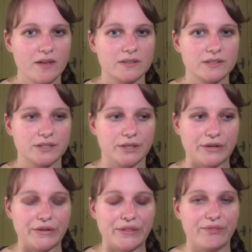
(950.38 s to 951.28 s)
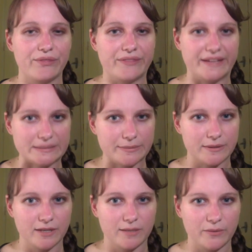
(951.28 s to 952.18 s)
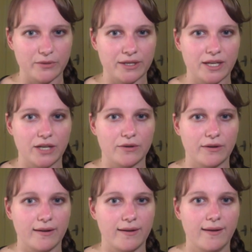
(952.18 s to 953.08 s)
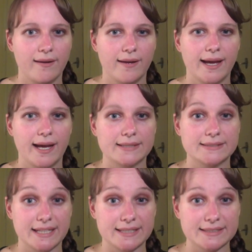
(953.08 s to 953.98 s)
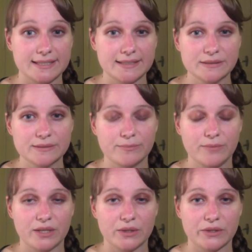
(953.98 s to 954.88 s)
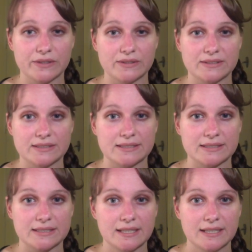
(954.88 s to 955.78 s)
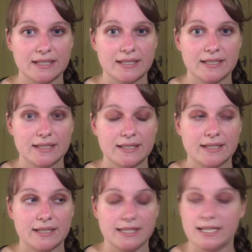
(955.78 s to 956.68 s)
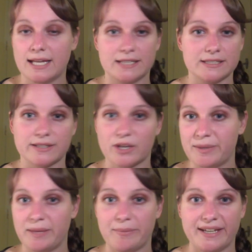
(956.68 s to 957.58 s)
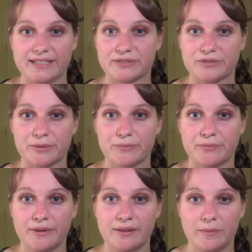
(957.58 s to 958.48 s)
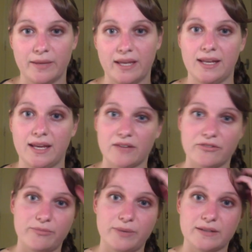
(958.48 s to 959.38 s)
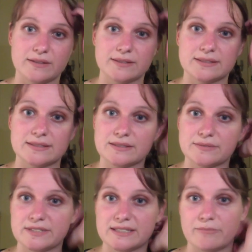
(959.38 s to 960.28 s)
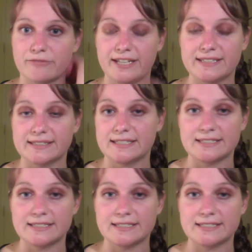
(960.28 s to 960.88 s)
So that's what I'm going to be working on at dancing, because you can't just copy and paste from the PDF, because for some reason it